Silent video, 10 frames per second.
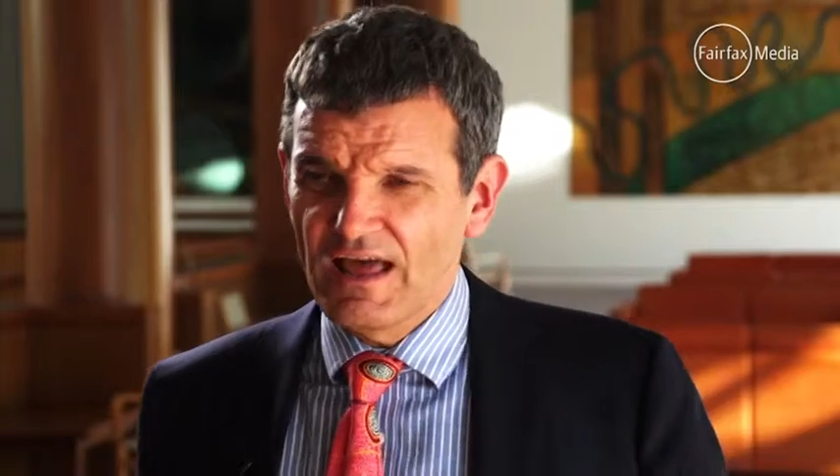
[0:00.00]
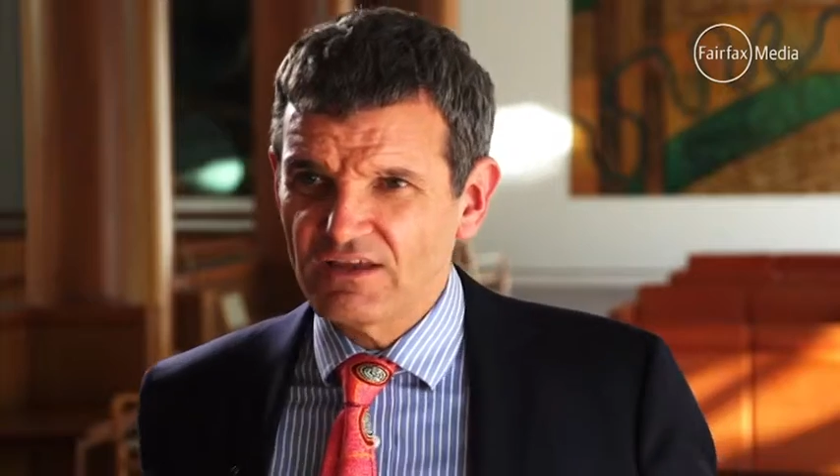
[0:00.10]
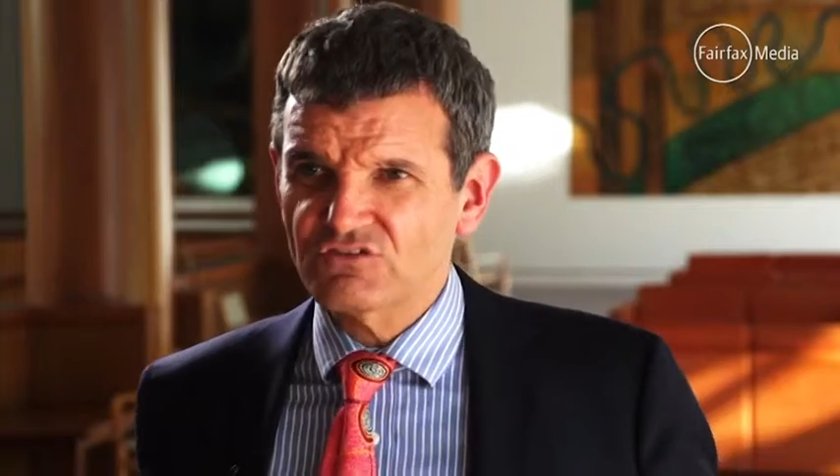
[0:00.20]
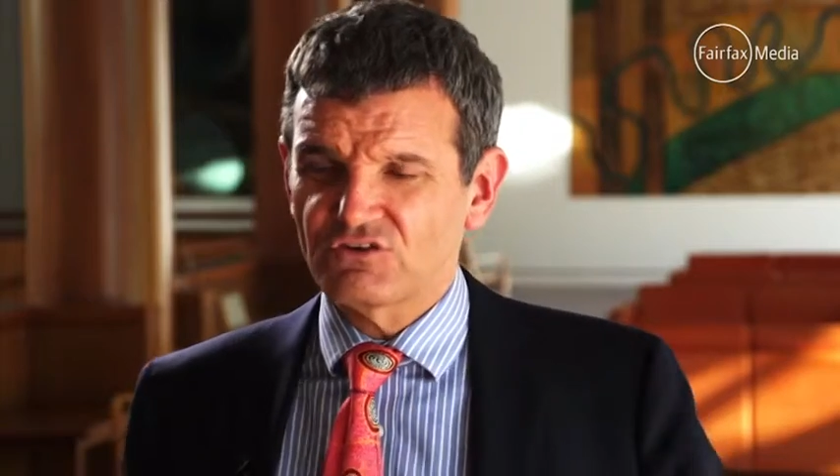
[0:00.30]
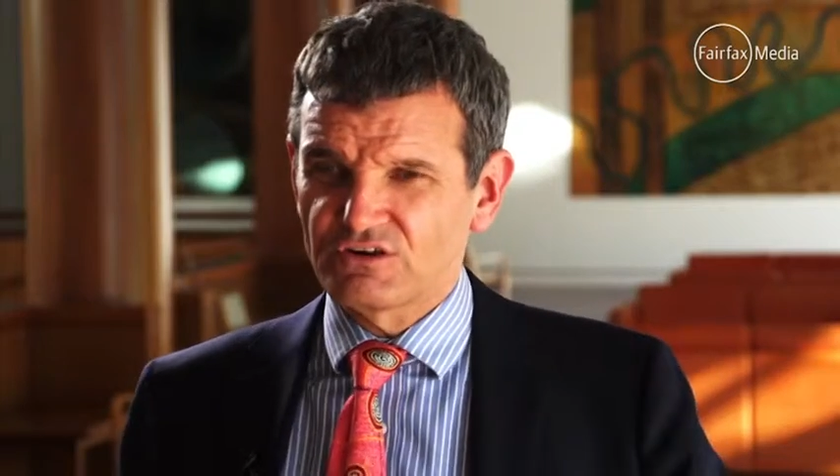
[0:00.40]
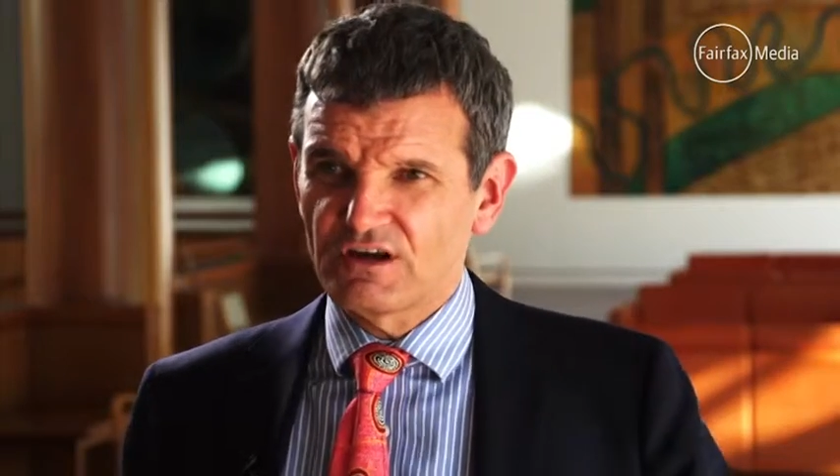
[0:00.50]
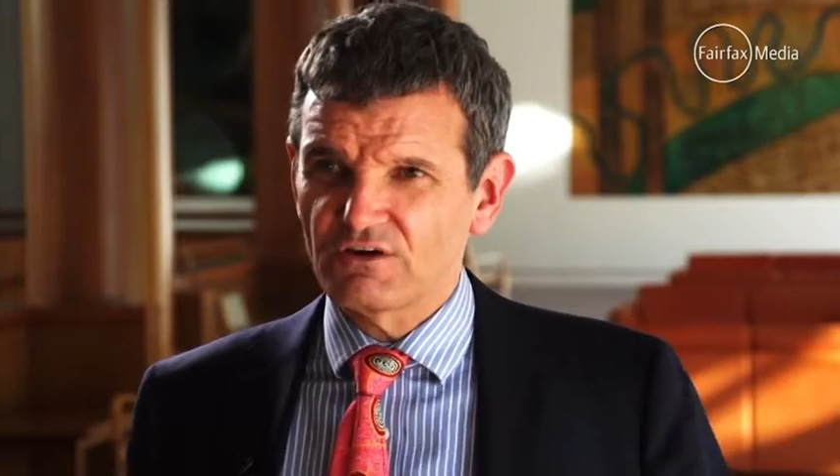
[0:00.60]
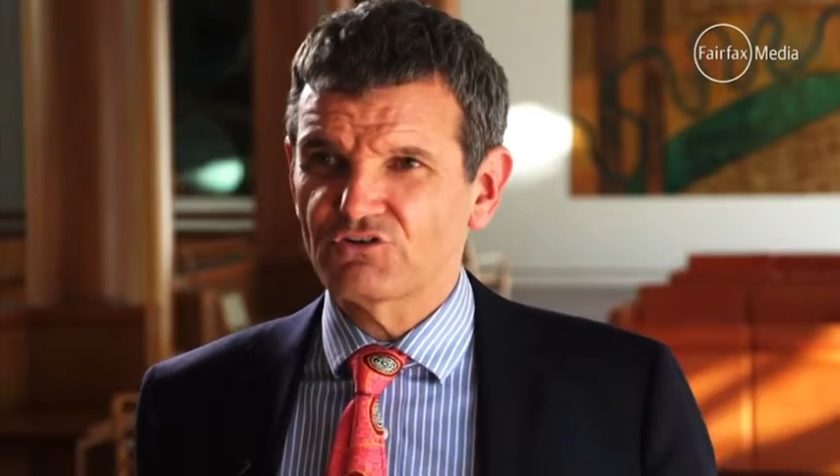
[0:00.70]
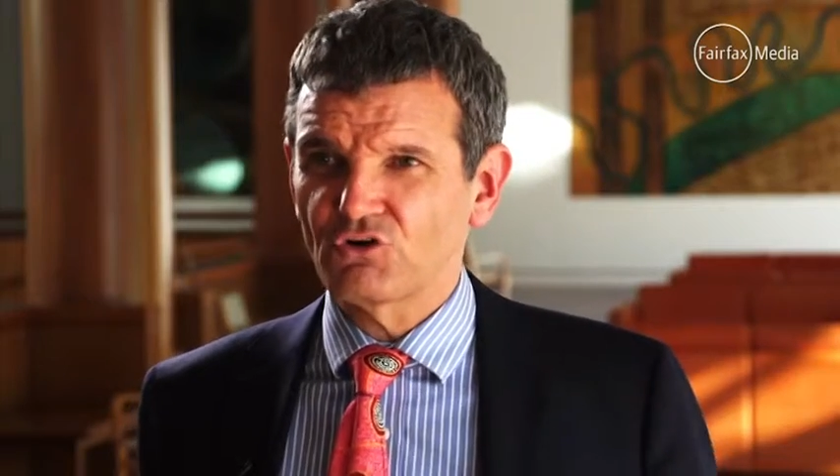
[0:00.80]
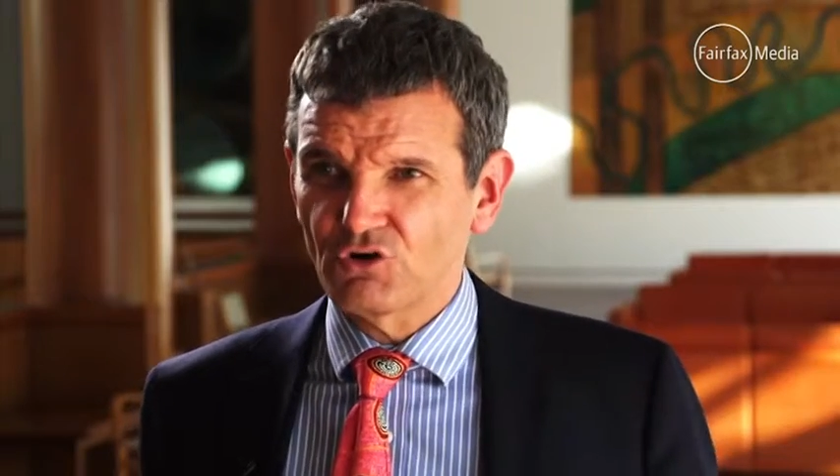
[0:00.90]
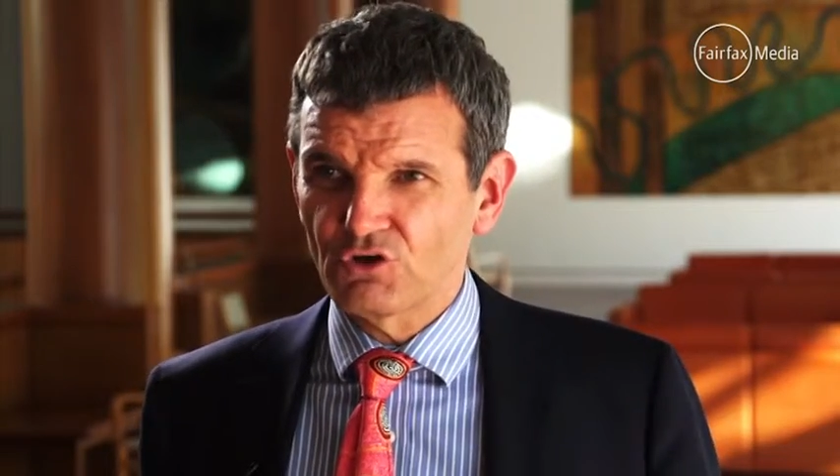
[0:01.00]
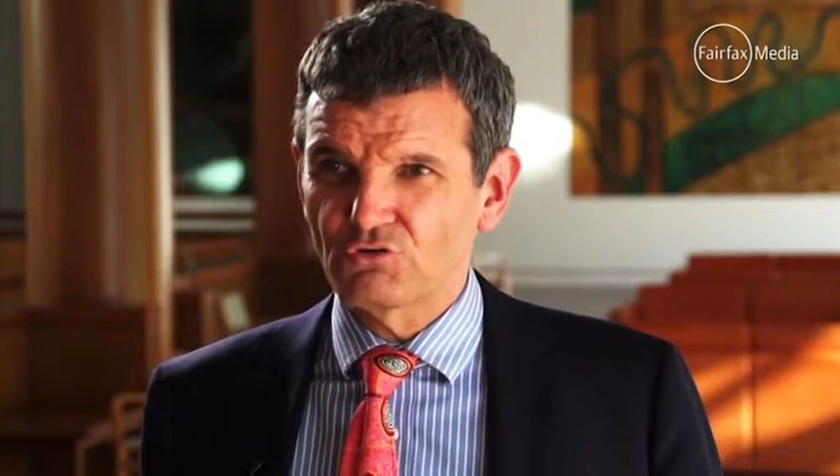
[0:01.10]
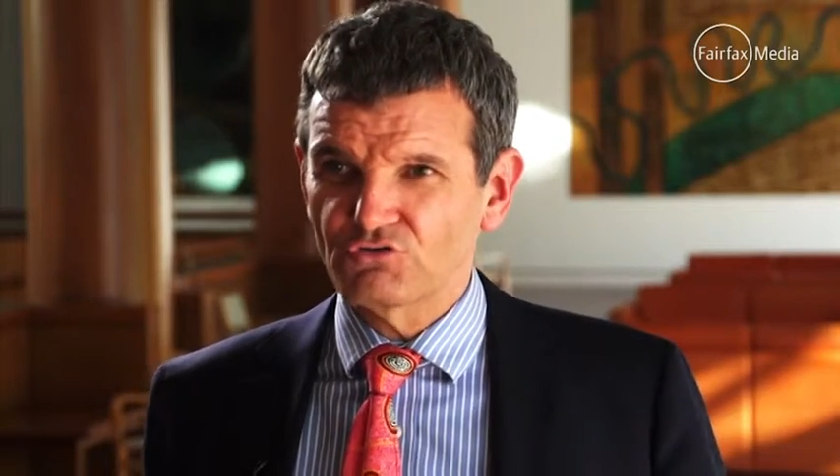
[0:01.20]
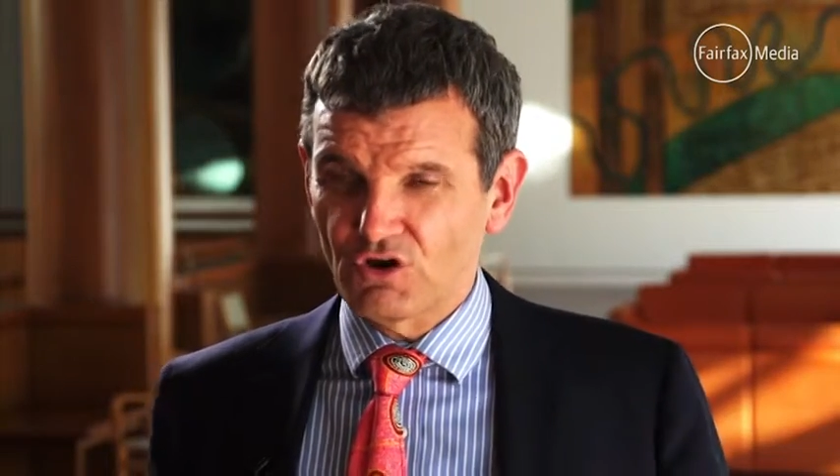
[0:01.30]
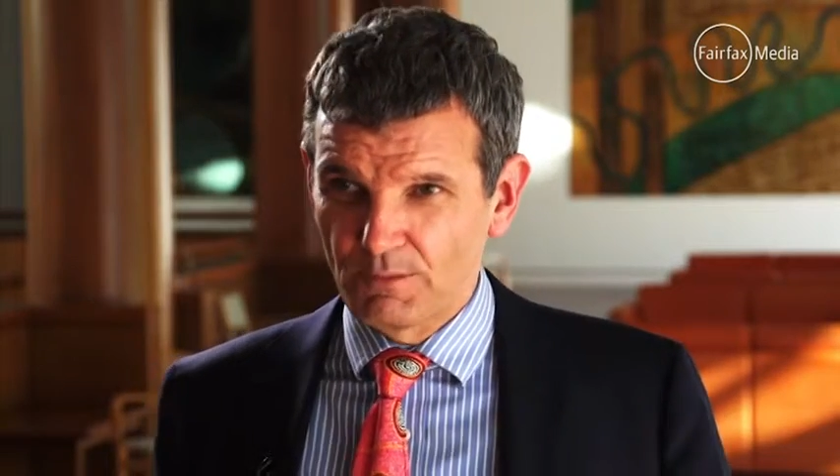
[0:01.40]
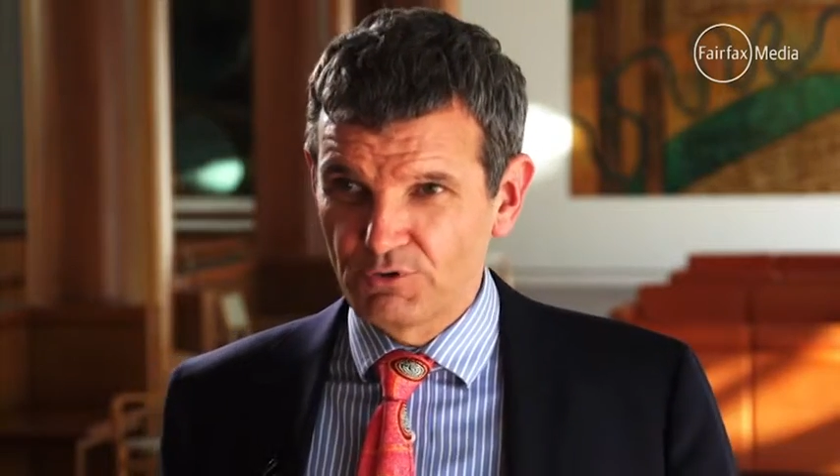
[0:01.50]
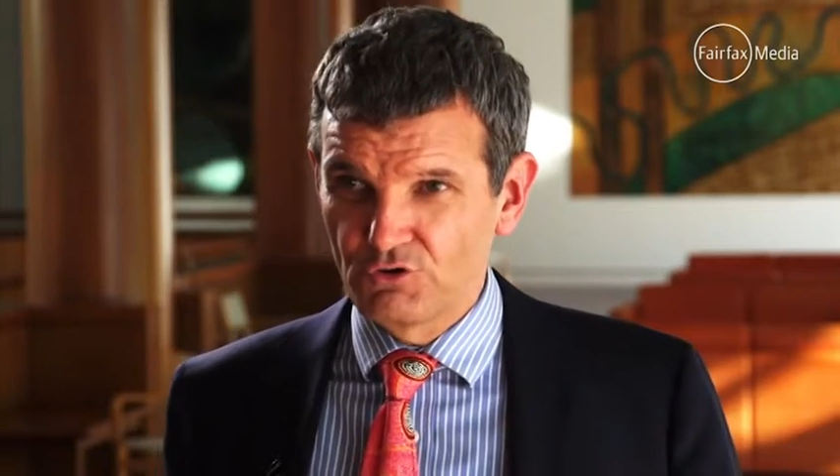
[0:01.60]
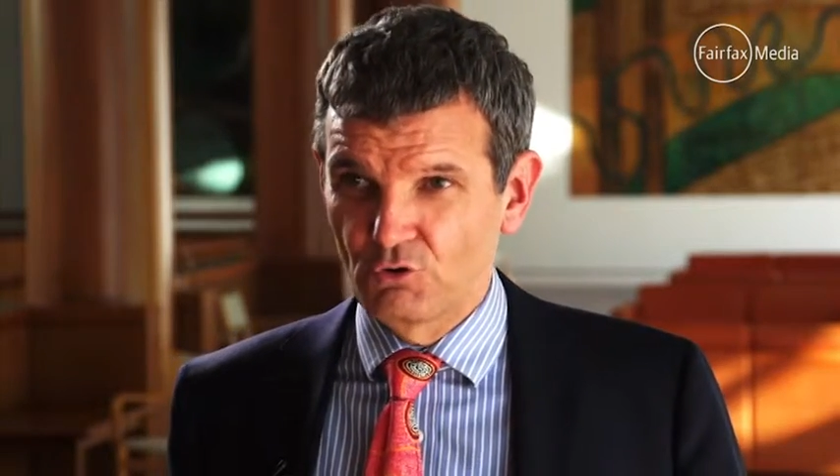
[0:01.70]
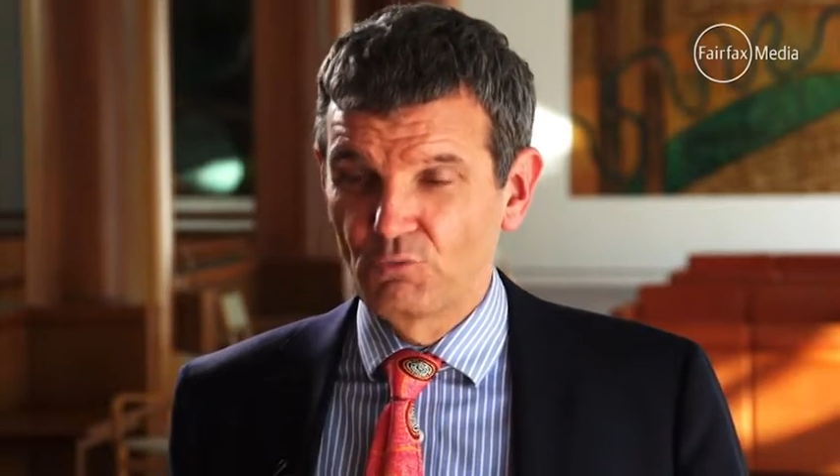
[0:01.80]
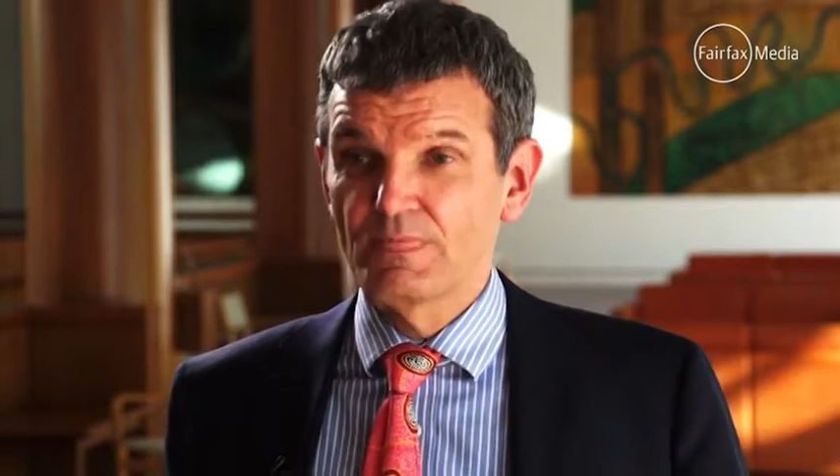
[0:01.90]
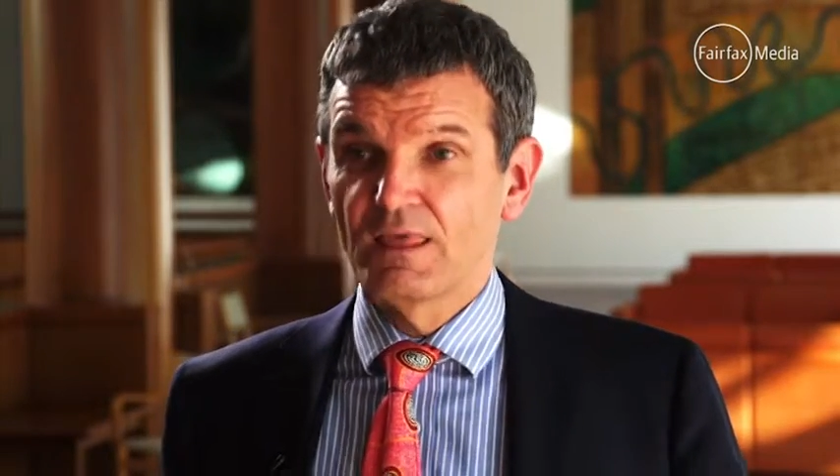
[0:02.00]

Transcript: extraterritorial tribunal.